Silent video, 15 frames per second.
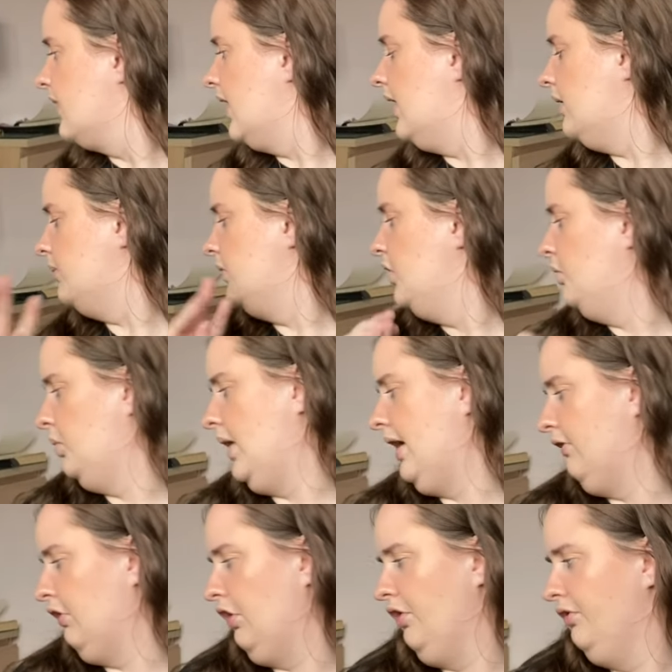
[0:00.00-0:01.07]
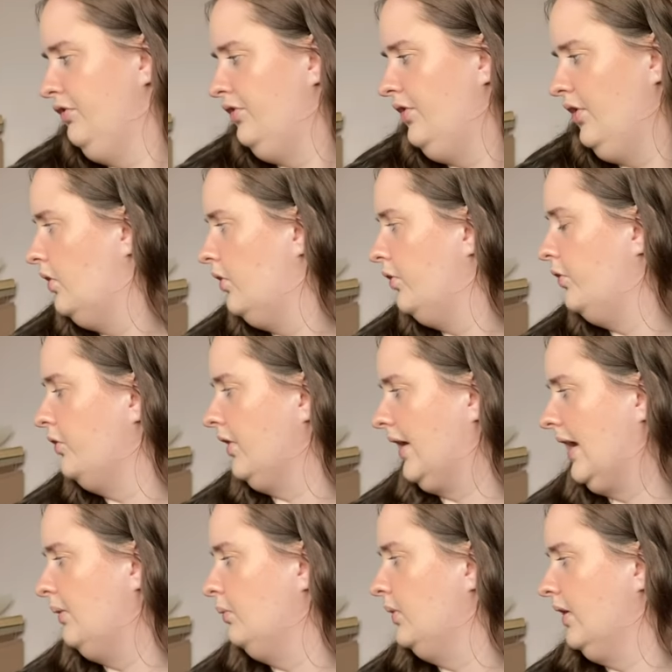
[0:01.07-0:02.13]
am aware of or
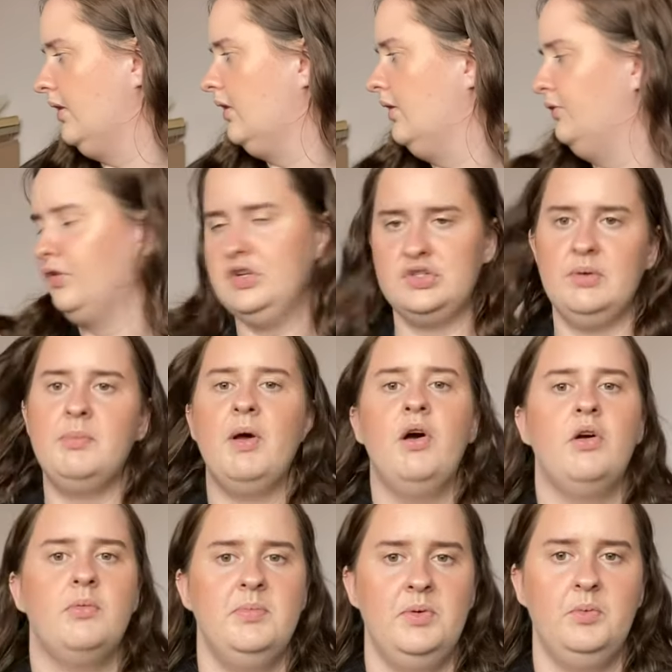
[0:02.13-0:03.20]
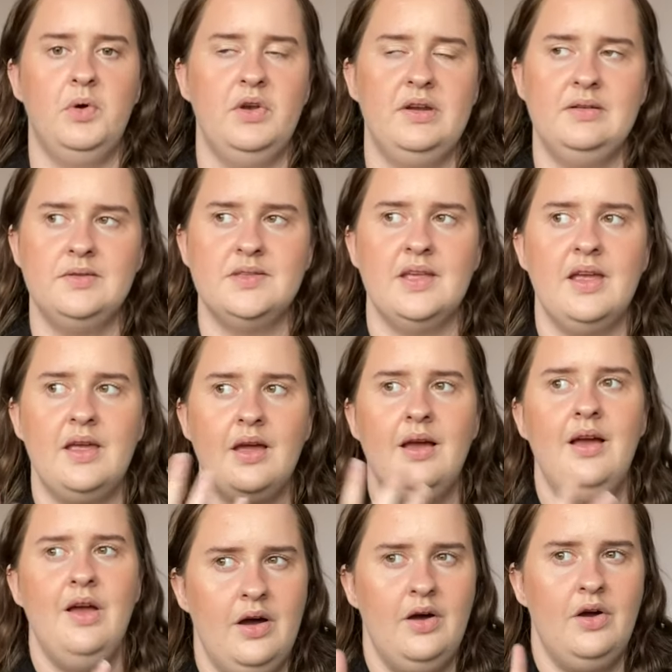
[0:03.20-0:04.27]
again with the frederick Glarkman one it was like
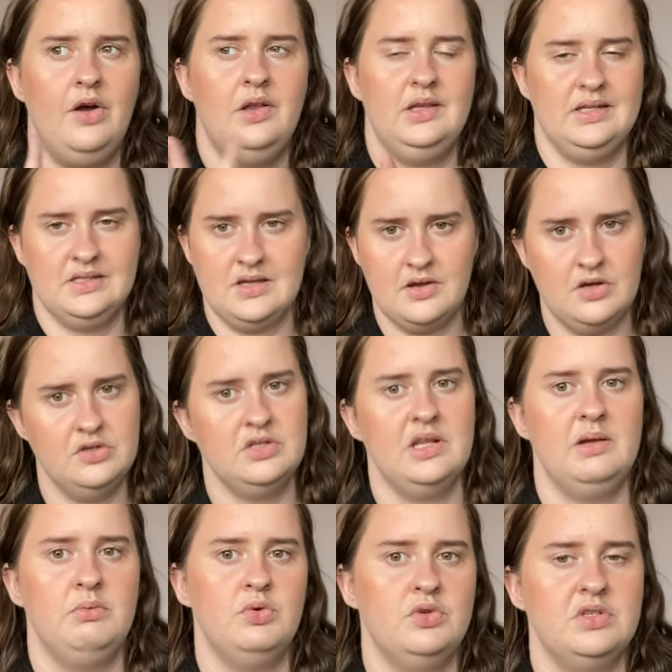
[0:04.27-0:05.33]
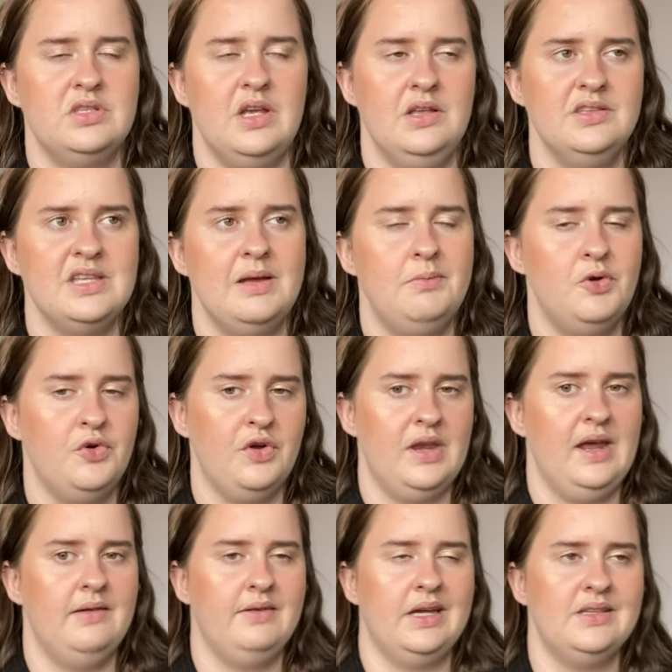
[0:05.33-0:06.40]
unless i go to like waterstones i'm not going
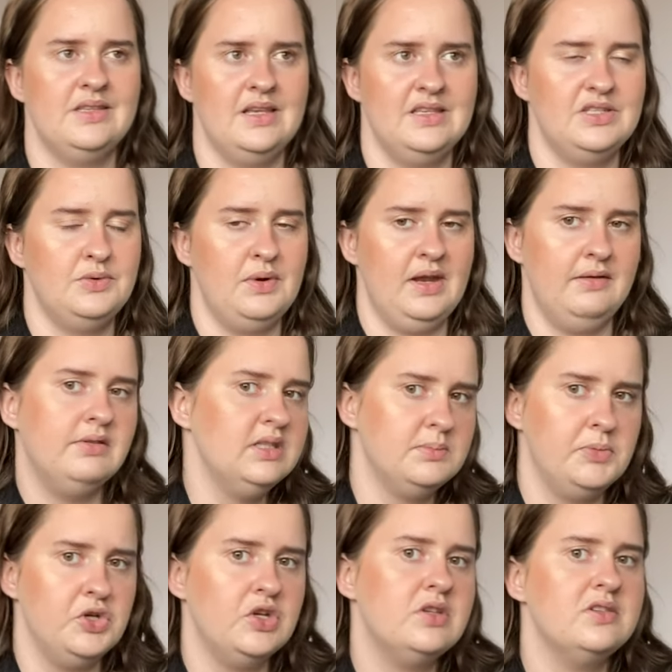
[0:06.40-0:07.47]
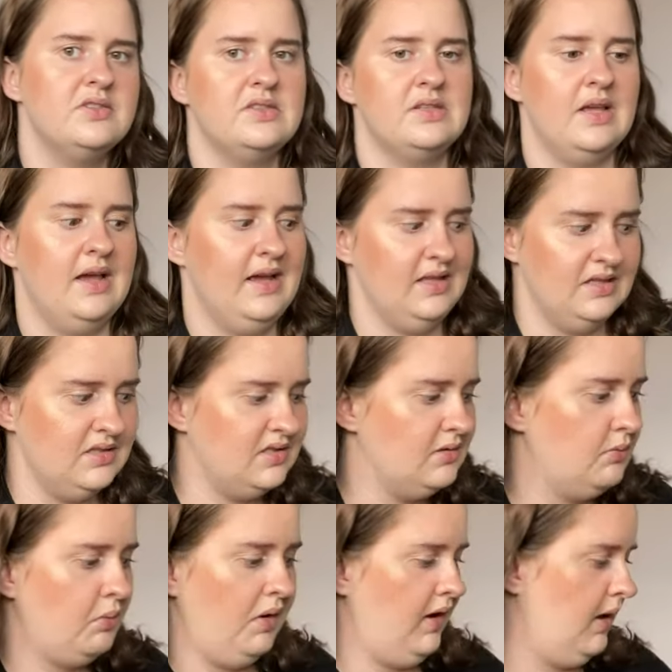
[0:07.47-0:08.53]
to have access to any of his books hence
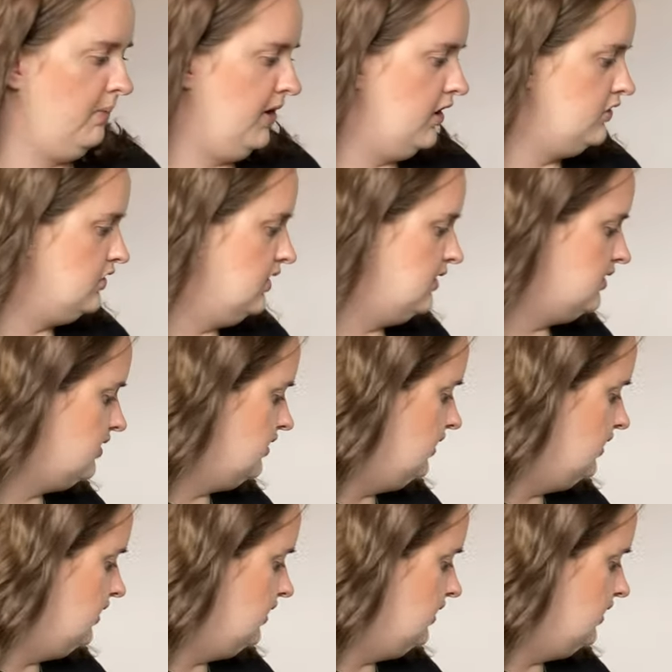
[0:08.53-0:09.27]
why i purchased